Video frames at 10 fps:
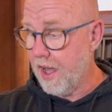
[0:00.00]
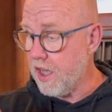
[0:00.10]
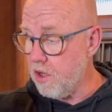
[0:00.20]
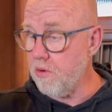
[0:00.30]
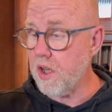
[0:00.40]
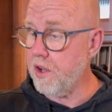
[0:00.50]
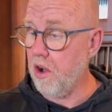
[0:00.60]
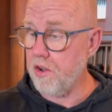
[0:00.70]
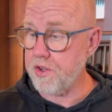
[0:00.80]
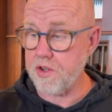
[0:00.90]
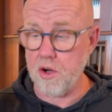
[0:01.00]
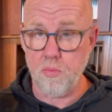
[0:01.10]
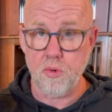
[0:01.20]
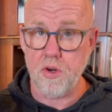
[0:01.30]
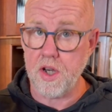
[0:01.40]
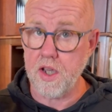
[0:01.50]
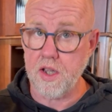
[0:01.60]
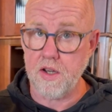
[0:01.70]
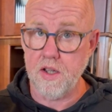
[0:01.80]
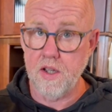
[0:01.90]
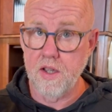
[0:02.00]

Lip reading: You can also put in